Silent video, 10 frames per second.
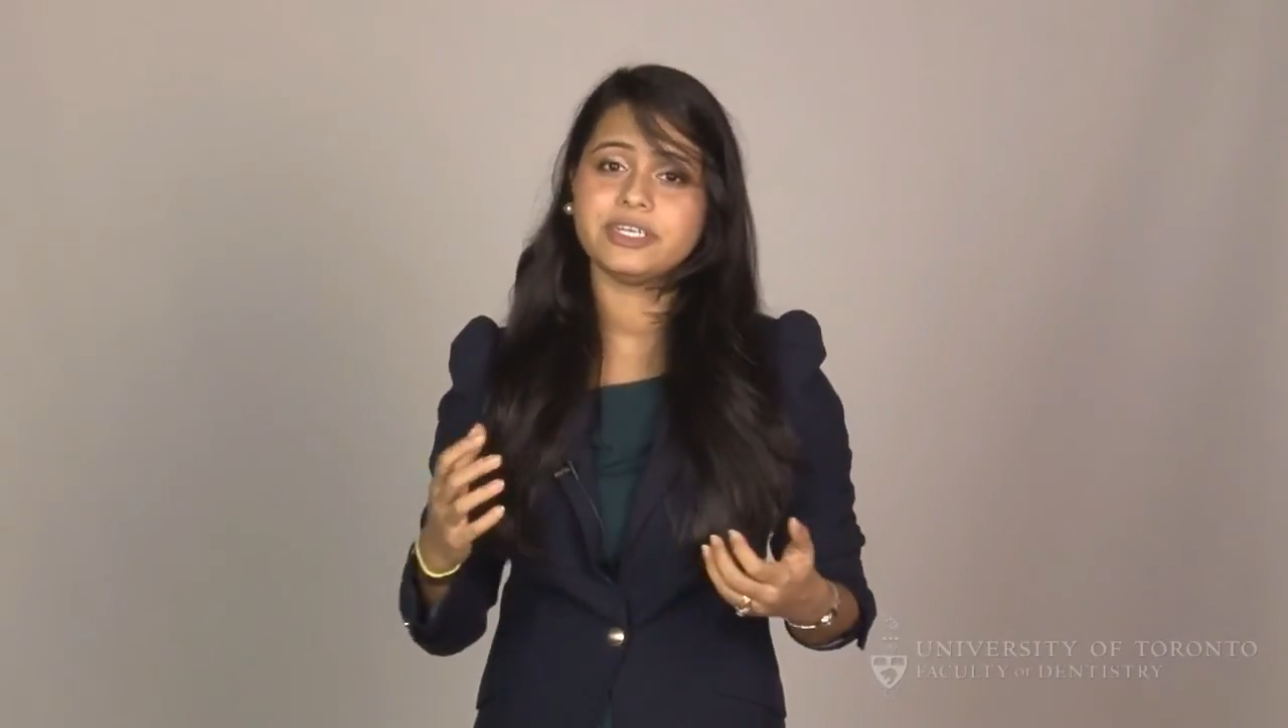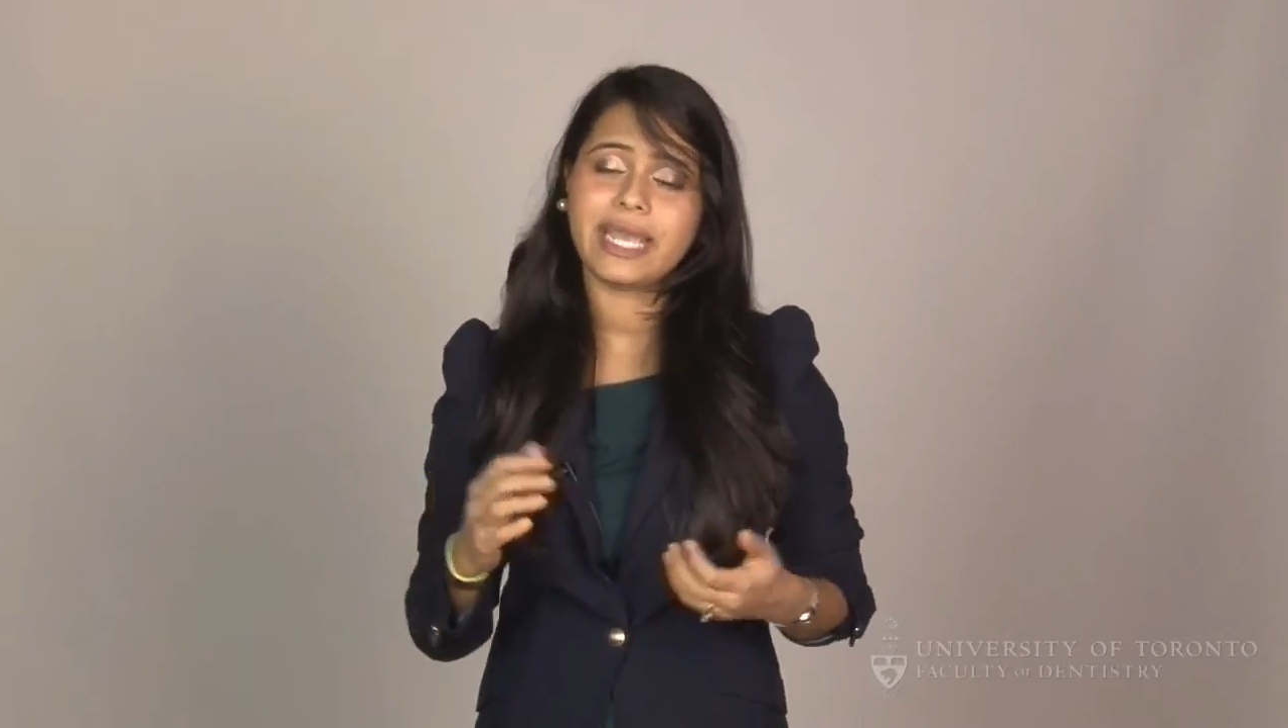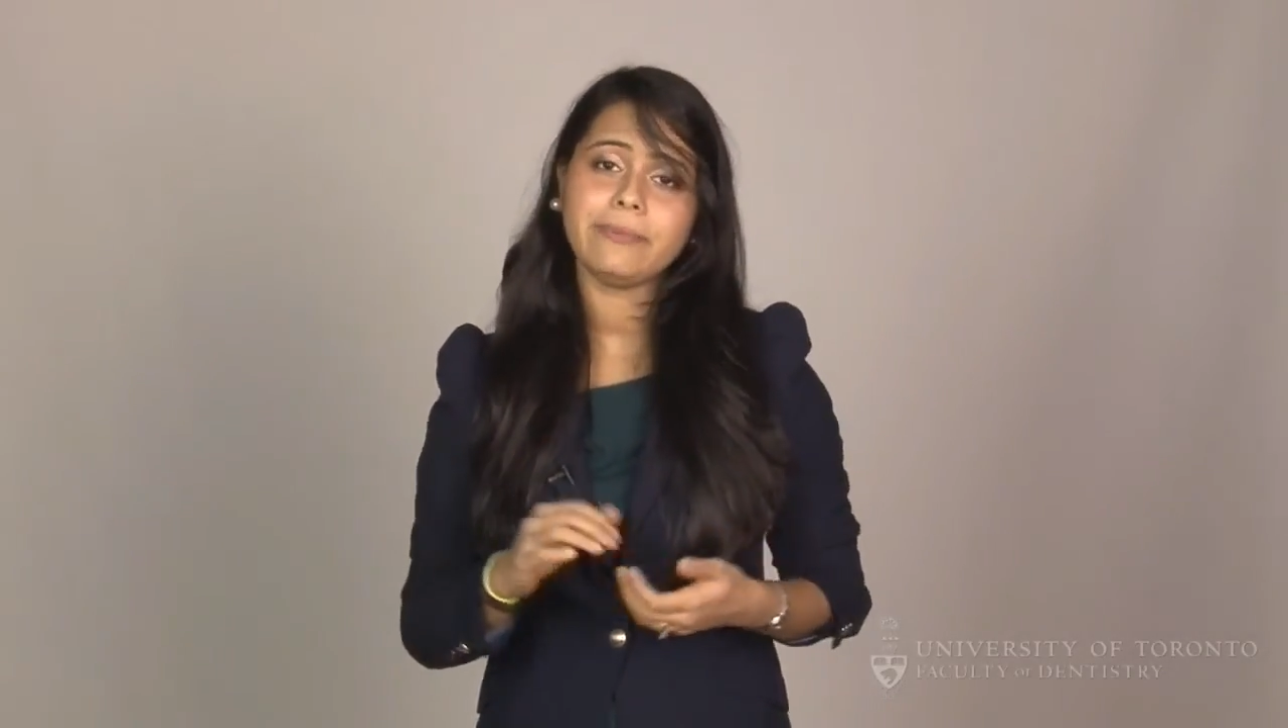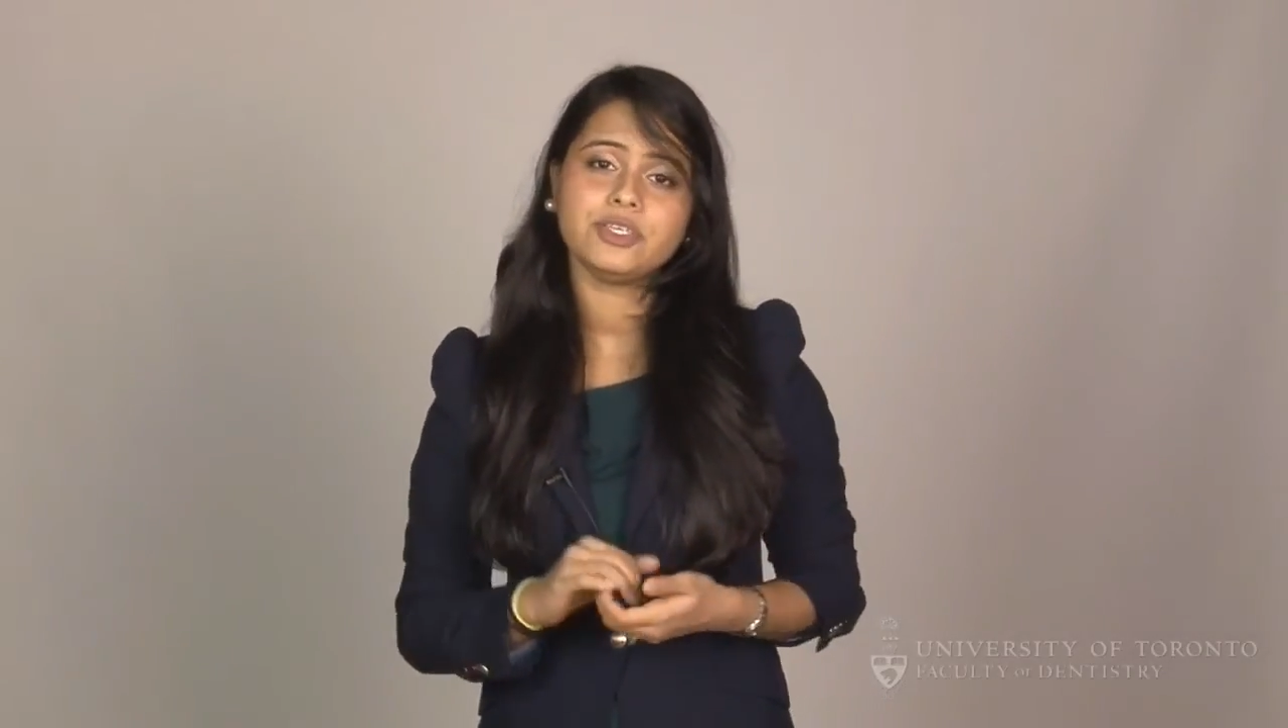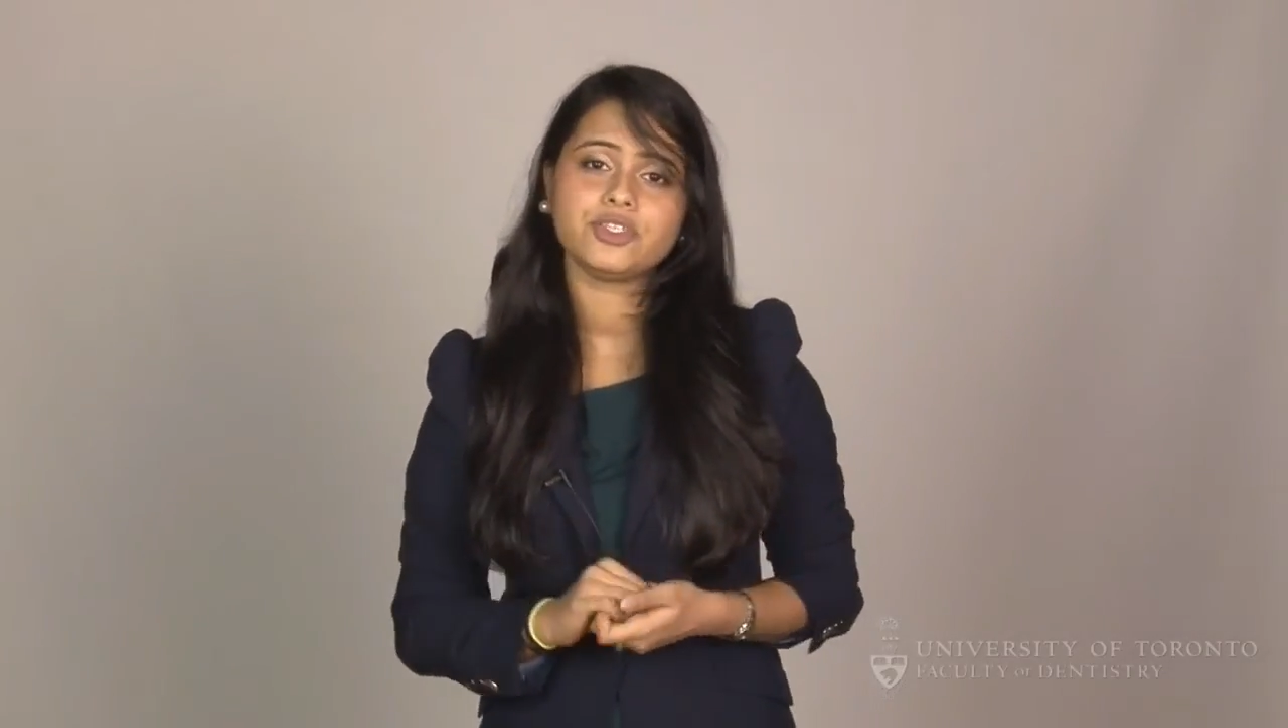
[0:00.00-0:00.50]

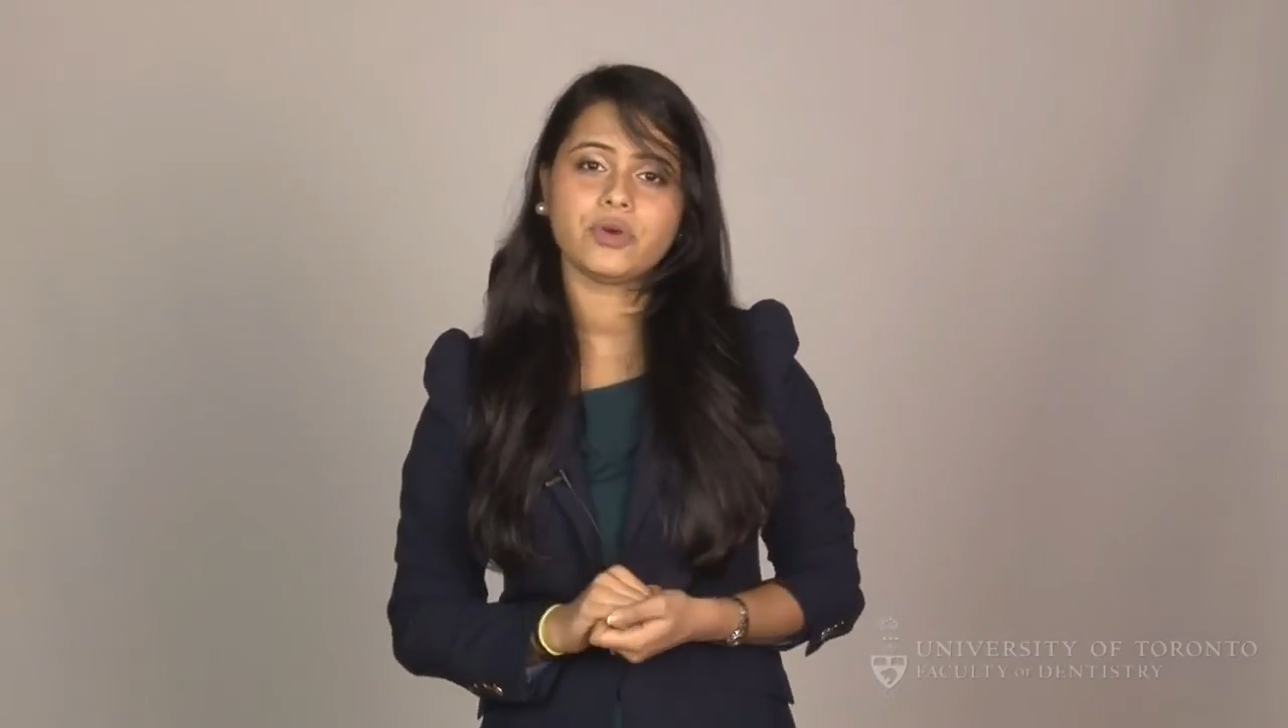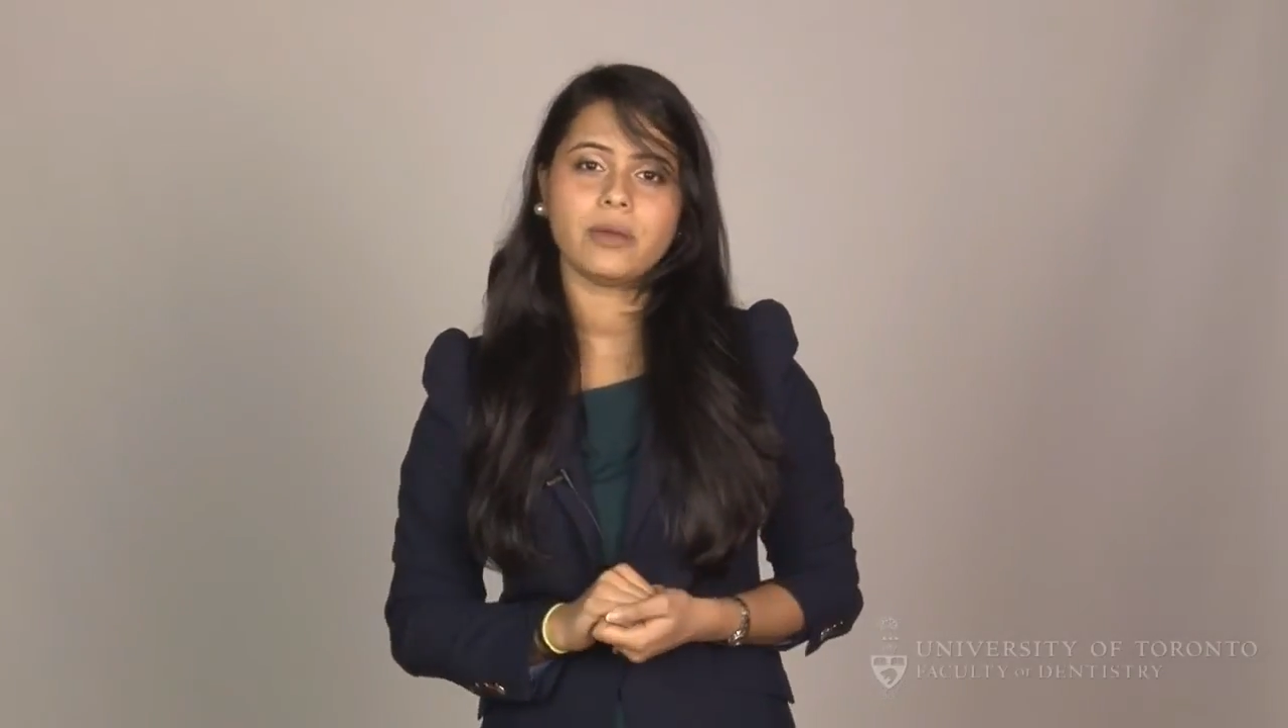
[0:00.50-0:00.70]
damage to